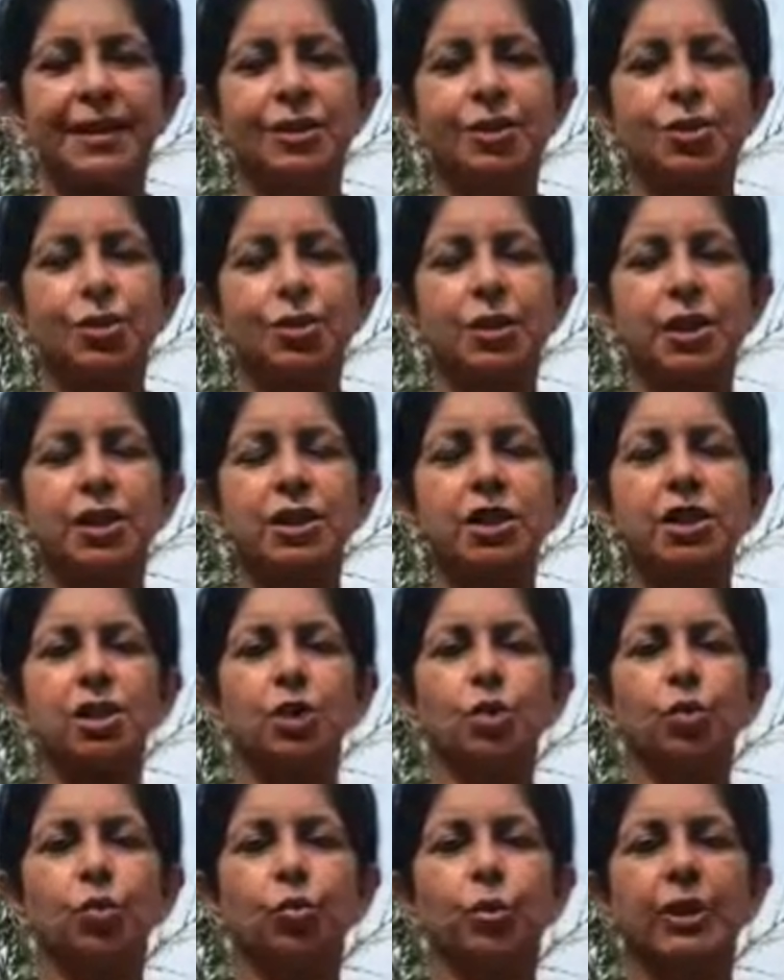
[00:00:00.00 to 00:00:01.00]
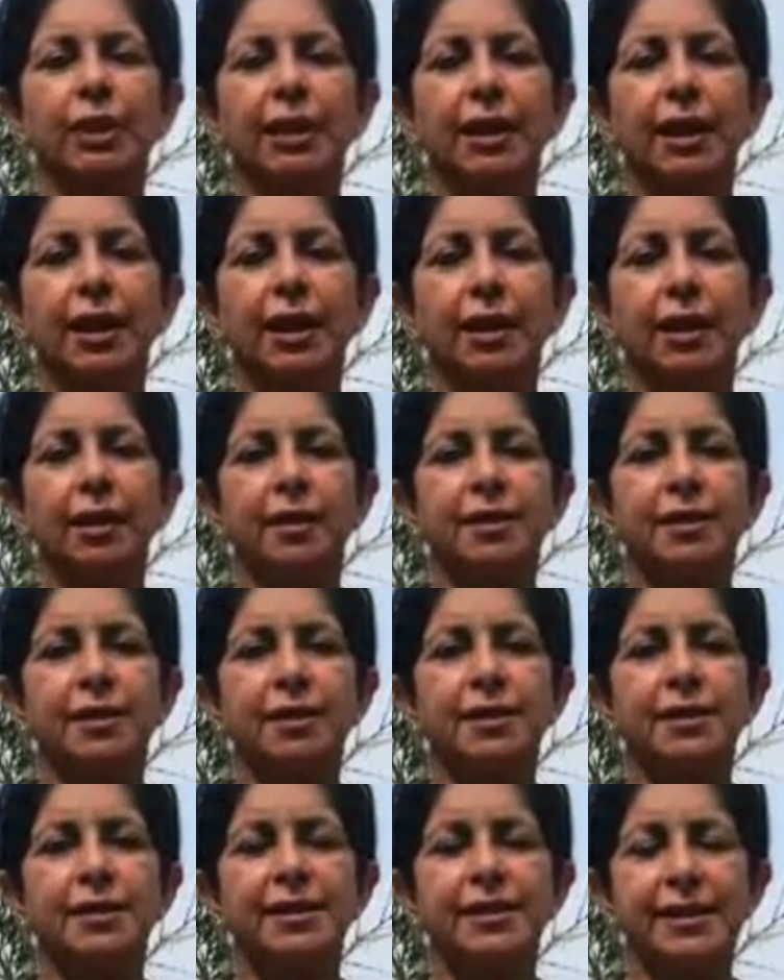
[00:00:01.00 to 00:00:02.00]
To continue with our
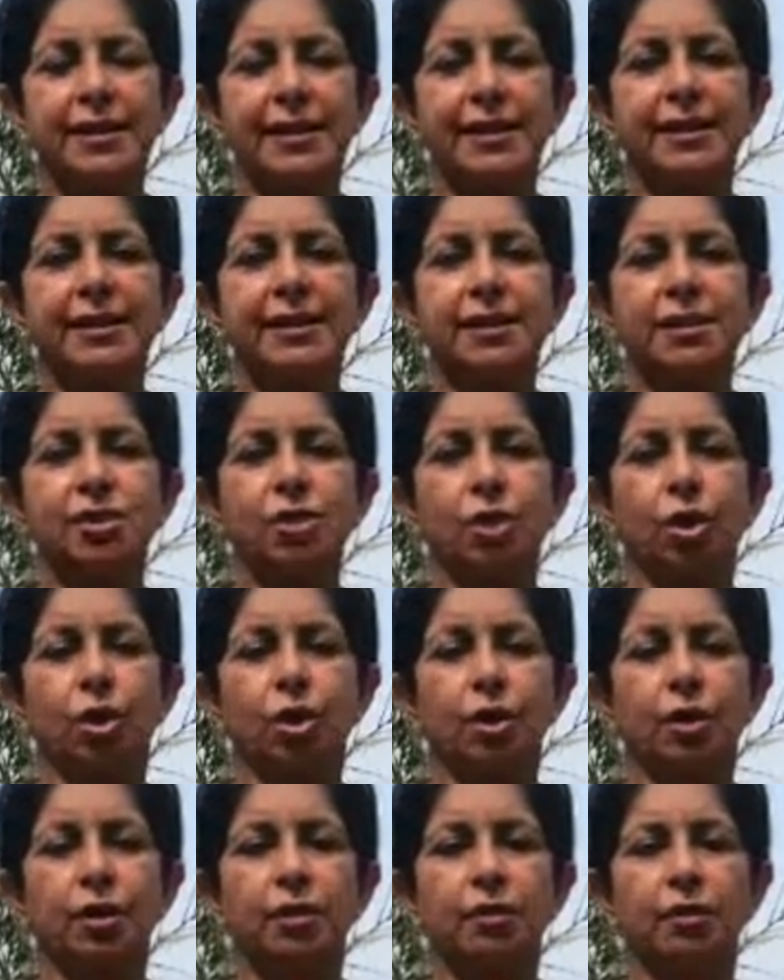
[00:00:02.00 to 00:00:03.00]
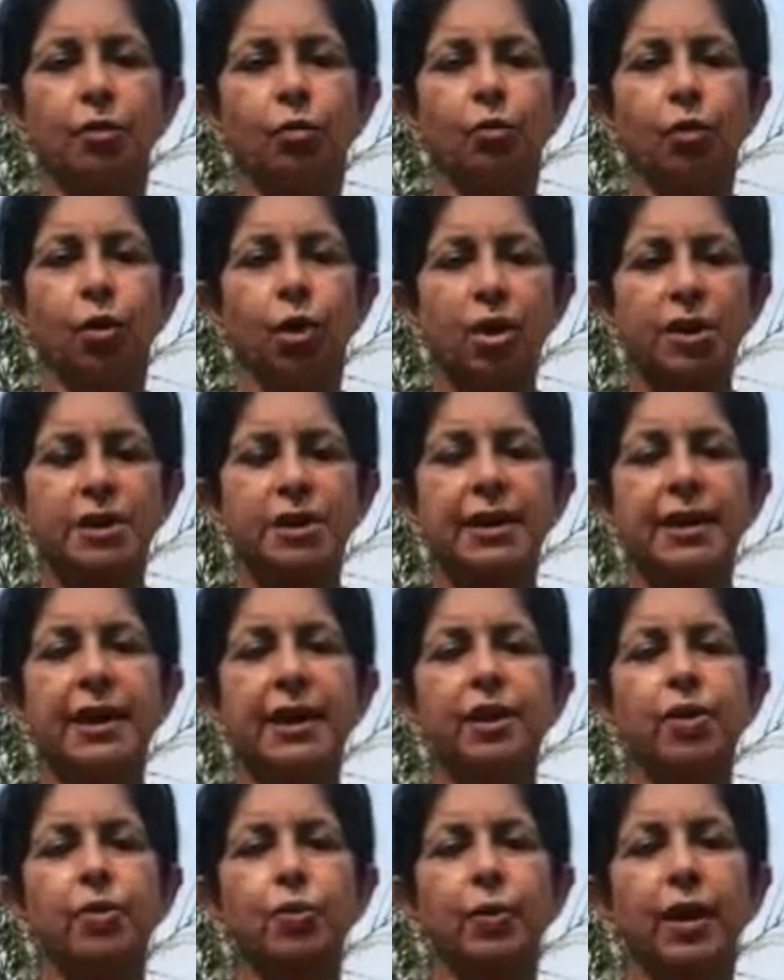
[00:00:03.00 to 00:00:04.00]
series on what
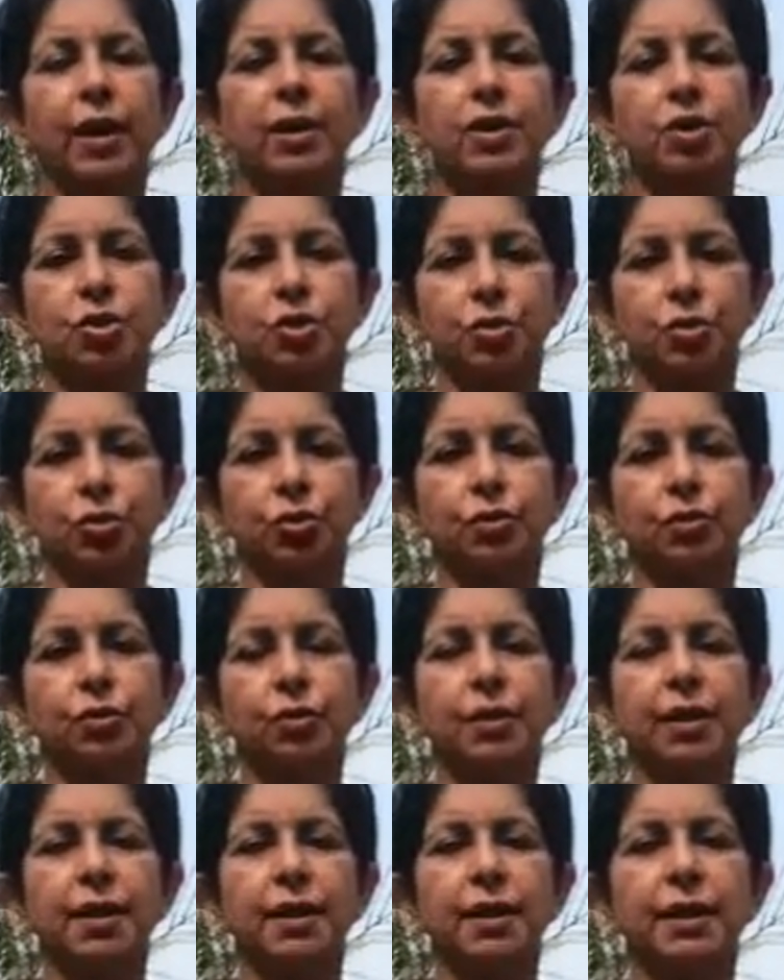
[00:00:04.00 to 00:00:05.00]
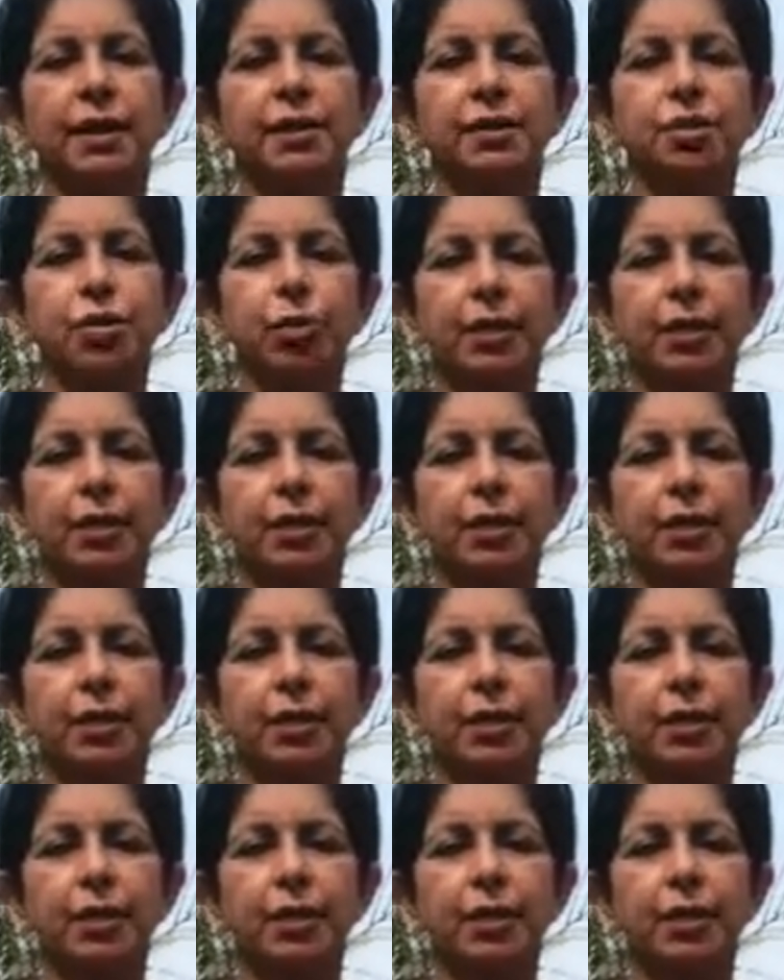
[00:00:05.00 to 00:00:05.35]
can one do to